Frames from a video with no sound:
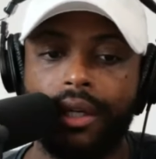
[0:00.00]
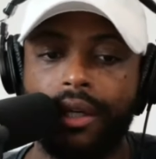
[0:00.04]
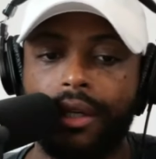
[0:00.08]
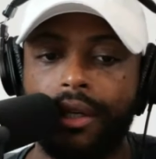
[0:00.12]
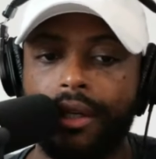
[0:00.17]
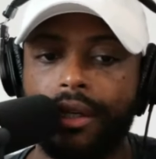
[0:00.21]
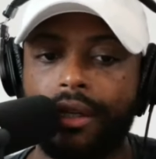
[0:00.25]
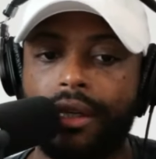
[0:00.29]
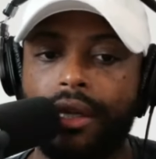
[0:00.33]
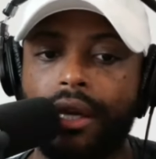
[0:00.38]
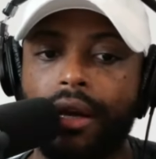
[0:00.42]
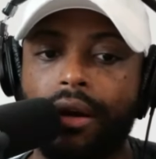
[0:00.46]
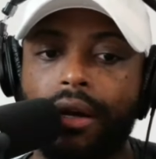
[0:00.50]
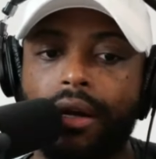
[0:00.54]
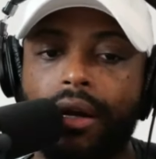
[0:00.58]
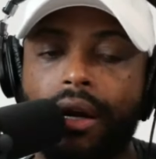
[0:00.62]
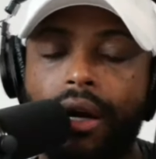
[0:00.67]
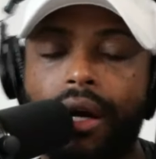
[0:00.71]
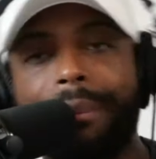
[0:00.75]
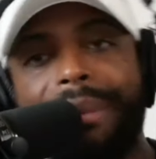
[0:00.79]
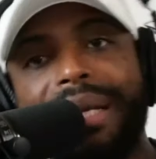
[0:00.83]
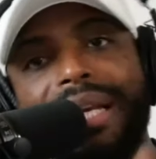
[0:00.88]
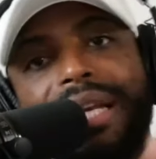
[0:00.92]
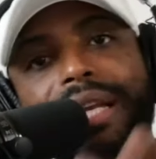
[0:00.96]
Carrying on. I
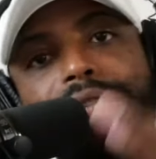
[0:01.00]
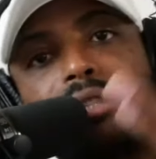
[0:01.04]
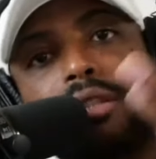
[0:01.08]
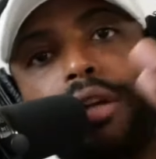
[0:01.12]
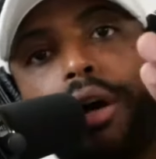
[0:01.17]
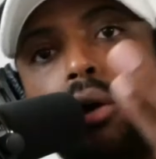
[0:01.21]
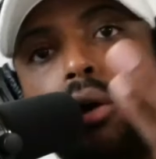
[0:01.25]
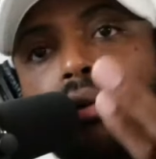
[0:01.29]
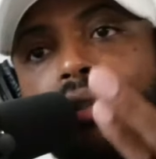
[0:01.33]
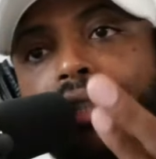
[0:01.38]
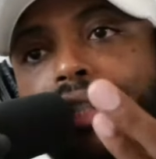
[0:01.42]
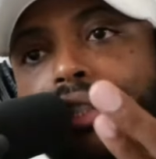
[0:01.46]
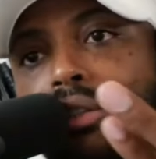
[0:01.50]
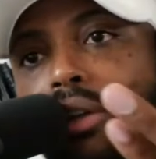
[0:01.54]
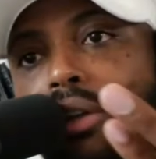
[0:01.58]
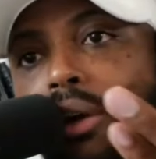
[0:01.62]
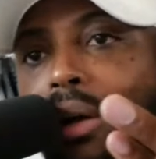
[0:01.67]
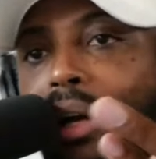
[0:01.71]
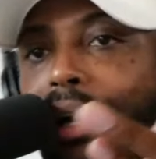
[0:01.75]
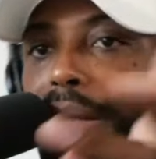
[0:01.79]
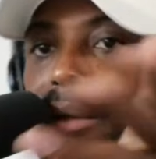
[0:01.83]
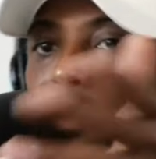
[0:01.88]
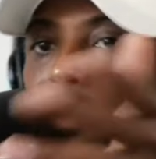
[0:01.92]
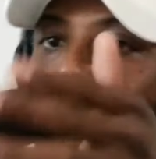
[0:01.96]
mean, these hoes is on
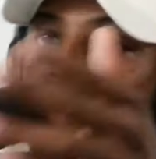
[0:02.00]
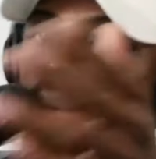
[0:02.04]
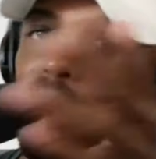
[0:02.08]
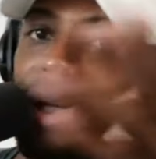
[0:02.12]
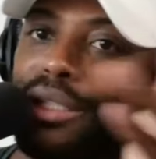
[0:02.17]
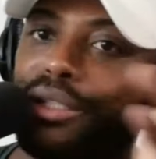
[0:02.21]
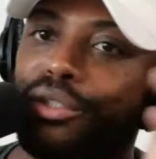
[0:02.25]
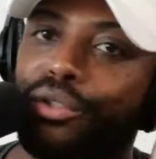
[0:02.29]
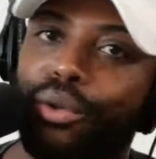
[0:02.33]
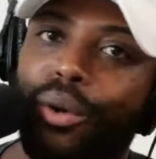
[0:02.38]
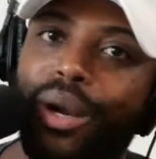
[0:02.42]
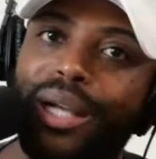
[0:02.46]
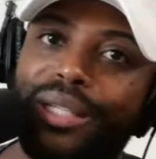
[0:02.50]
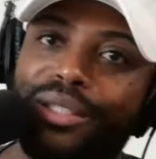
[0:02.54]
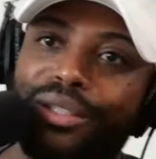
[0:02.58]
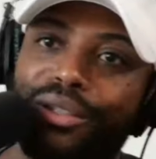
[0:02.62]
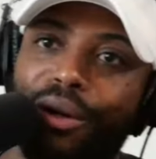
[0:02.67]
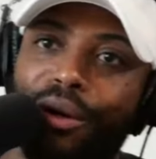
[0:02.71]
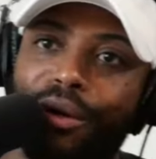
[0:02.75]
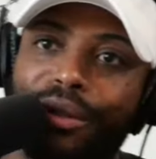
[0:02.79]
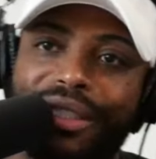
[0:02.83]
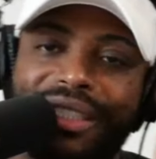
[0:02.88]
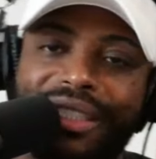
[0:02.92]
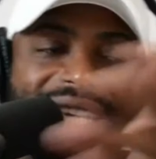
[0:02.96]
here doing tricks
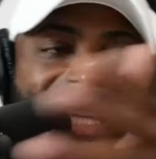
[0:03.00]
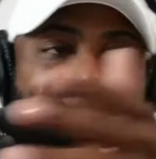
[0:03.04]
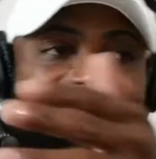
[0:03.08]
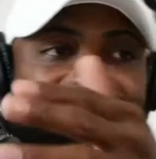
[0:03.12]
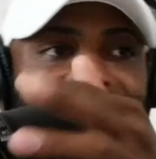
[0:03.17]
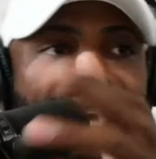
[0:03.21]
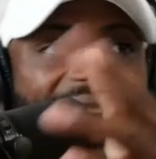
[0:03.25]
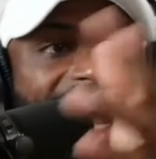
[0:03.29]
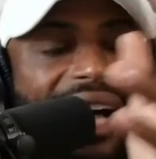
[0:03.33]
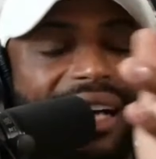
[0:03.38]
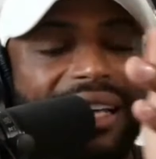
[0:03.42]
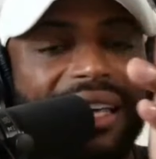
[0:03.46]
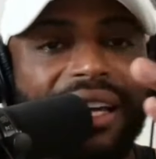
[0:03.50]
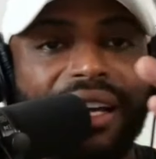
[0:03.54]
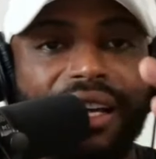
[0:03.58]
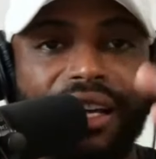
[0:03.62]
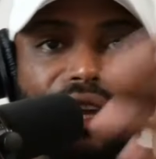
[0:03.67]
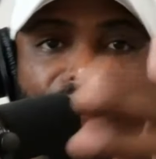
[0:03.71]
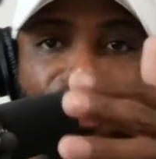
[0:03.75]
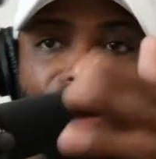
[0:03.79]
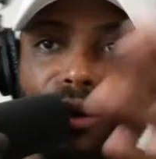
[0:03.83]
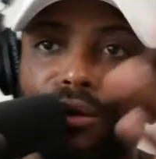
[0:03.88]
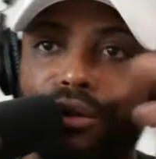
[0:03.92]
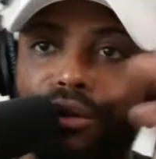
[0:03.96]
on TikTok, you
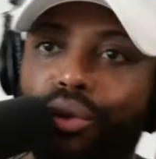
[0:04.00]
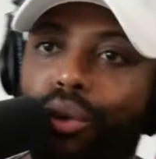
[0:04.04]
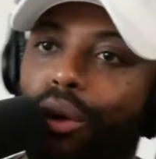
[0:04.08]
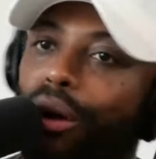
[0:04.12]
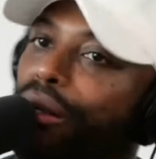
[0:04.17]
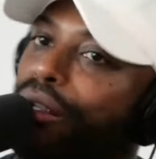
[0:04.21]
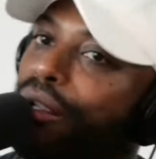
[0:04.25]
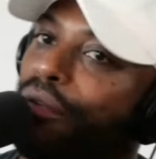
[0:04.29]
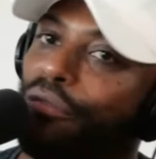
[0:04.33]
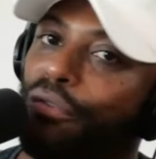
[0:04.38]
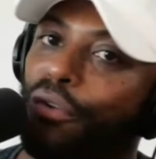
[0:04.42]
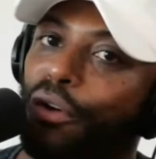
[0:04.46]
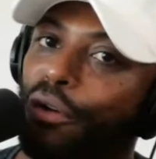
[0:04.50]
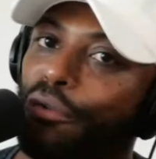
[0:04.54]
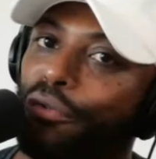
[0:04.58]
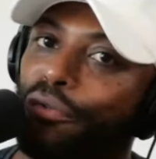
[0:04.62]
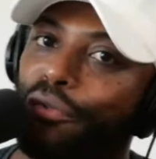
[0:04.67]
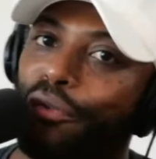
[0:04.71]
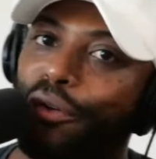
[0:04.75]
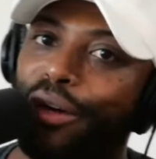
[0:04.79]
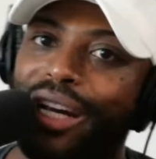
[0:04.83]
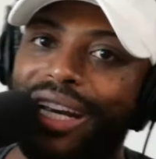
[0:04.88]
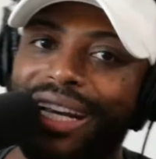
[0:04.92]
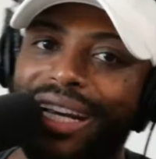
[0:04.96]
know, twerking for the
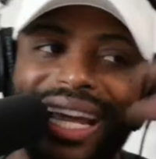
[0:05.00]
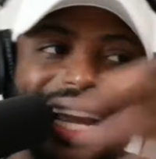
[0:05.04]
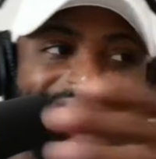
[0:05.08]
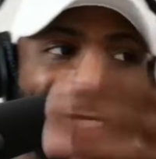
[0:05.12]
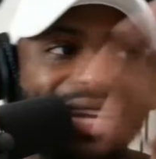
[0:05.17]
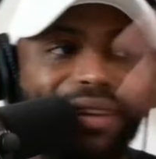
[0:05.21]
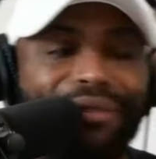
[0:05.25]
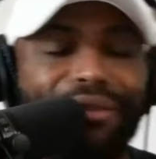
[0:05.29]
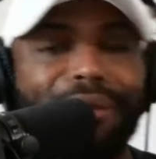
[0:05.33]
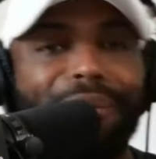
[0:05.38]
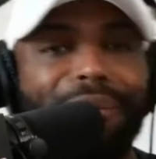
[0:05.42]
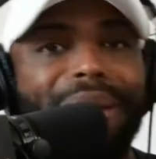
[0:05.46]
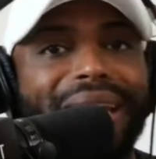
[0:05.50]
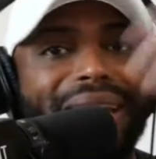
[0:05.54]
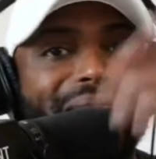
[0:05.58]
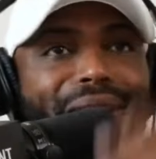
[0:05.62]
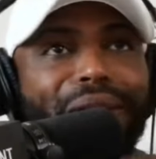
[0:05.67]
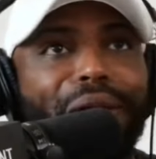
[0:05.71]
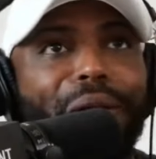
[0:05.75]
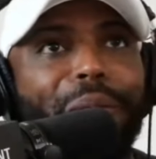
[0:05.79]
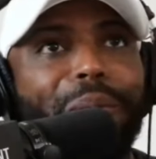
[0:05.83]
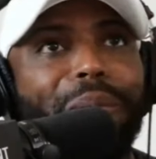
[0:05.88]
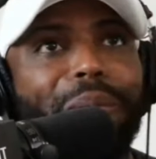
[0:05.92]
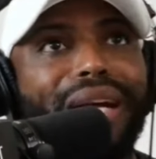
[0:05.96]
free. They ain't even making
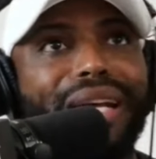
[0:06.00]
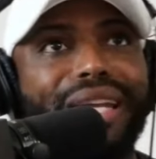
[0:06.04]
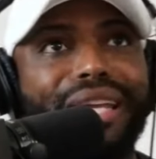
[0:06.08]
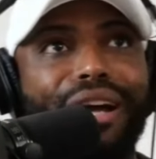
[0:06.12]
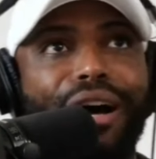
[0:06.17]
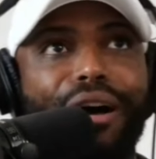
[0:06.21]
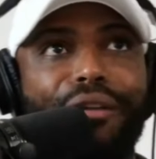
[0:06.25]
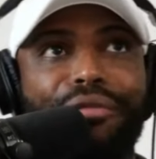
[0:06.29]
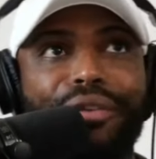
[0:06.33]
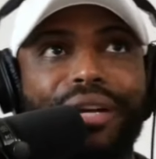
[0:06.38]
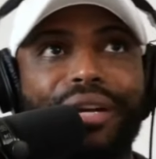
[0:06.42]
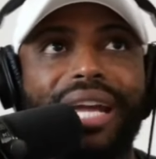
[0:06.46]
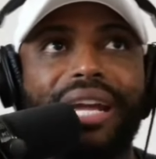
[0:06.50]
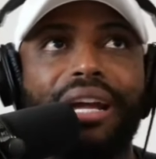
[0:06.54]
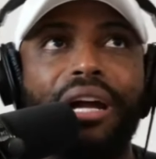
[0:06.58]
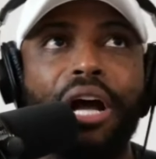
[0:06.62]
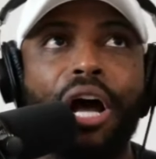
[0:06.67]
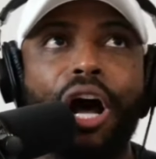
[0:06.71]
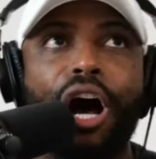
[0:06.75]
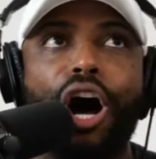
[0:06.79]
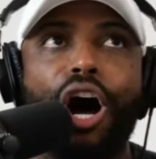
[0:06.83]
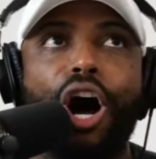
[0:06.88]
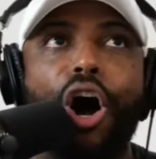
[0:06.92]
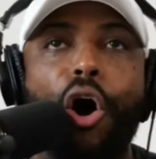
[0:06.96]
no money off of their
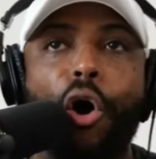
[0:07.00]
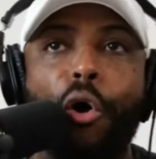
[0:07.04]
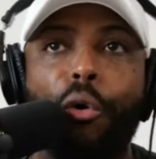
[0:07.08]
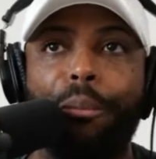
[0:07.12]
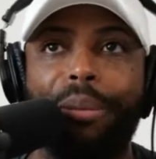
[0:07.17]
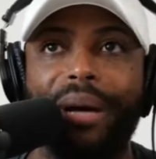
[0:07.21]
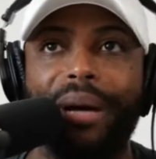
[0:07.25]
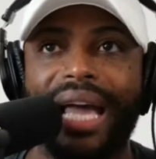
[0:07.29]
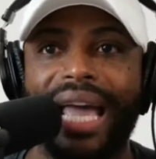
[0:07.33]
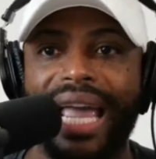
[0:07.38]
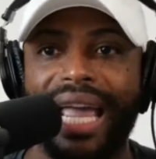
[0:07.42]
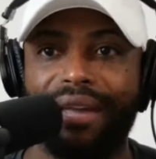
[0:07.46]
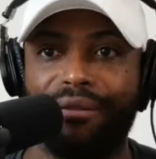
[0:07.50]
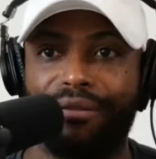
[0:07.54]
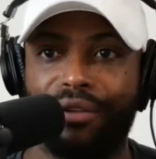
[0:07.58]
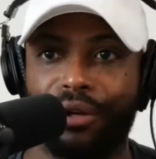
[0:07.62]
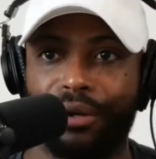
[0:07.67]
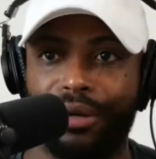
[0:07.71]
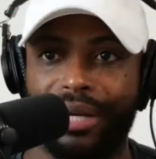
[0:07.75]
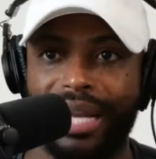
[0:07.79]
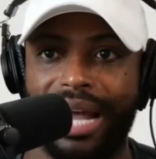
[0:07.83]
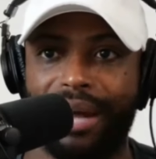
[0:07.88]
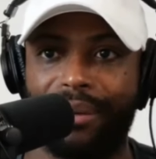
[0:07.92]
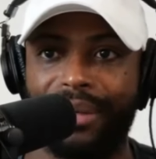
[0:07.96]
hoe behavior
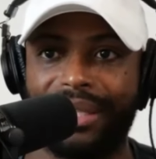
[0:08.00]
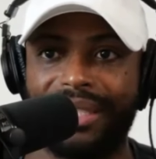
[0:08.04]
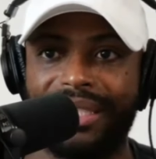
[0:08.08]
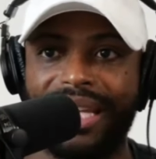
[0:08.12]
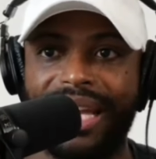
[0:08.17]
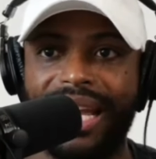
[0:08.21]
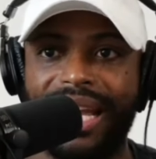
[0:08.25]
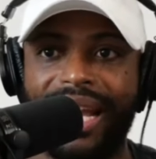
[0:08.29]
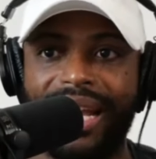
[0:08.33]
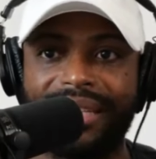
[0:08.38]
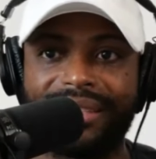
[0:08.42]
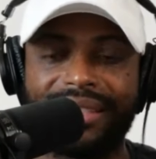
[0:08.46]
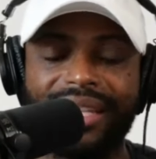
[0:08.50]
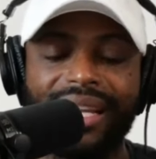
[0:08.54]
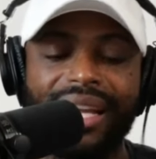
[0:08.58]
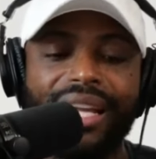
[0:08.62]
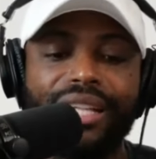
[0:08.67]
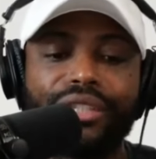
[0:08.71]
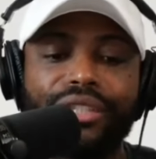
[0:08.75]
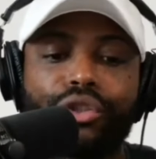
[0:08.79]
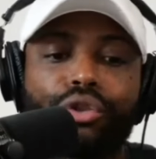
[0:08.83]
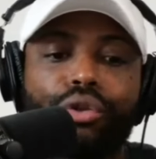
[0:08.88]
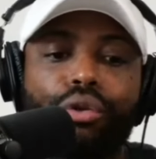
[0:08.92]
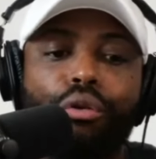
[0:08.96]
nowadays.
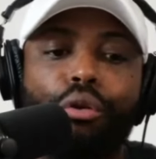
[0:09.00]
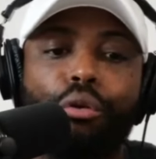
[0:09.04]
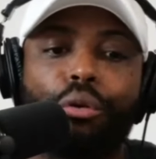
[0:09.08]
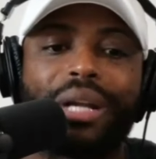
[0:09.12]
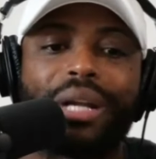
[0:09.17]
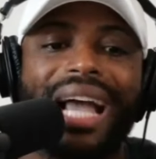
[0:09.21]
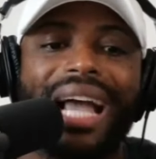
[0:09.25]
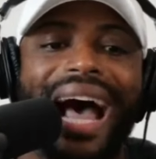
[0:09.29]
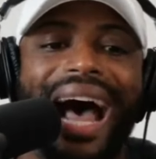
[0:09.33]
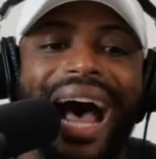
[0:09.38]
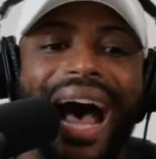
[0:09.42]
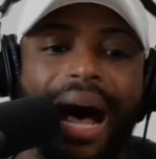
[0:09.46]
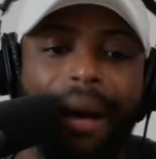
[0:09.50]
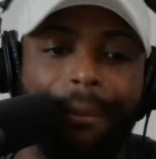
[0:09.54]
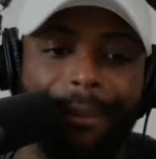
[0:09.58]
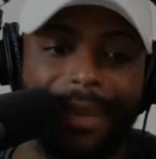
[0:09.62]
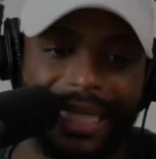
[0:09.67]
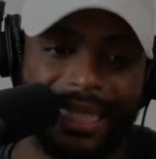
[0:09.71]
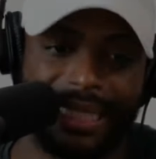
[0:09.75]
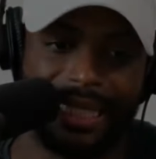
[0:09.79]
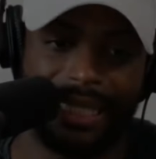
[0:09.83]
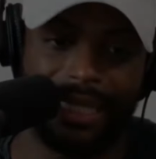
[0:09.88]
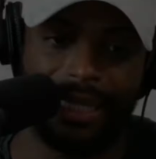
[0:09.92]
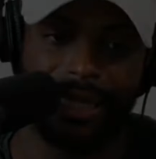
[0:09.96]
True
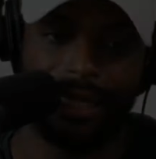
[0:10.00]
comedy.